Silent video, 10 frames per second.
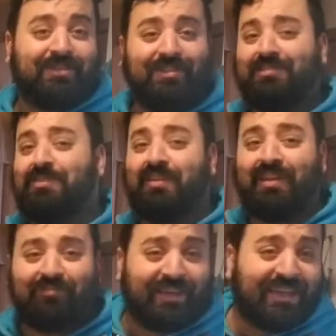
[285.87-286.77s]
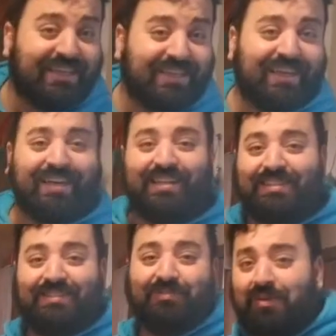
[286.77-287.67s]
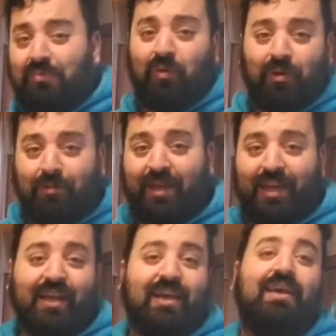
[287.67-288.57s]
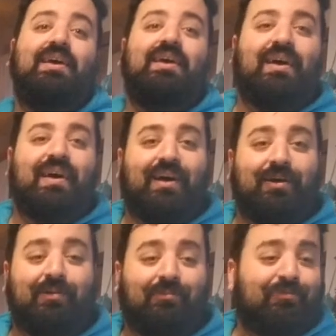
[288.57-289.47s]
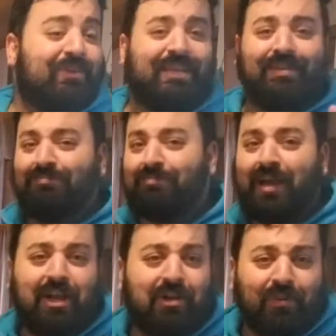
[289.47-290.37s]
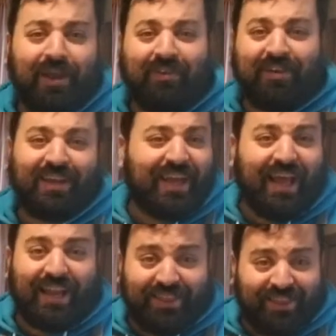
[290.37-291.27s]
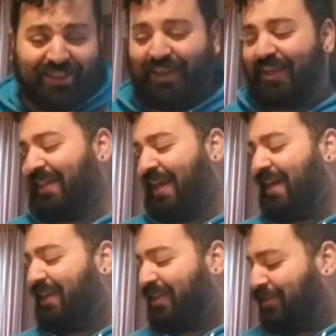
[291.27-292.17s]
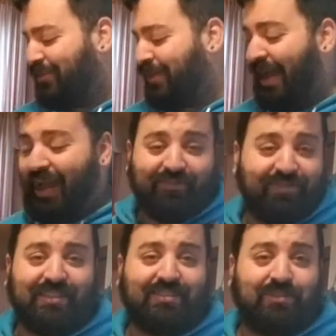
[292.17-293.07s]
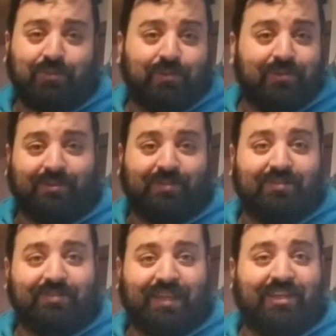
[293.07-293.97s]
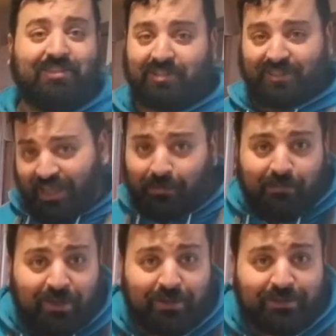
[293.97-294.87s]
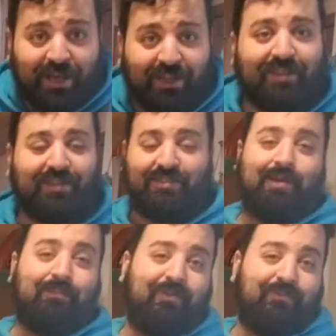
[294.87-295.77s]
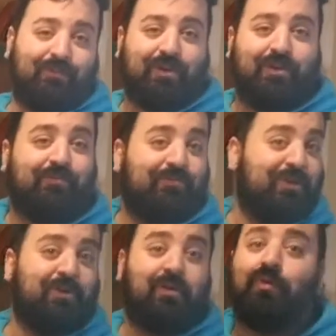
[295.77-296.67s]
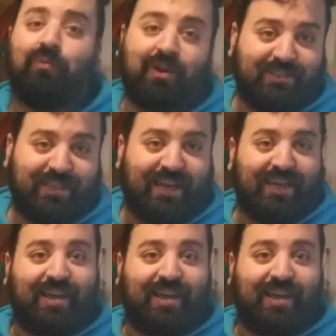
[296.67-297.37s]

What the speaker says: there's no need for heat guns, rewarming, re-microwaving, anything like that. You have this tool that is just keeping your chocolate in temper for you for your whole workday.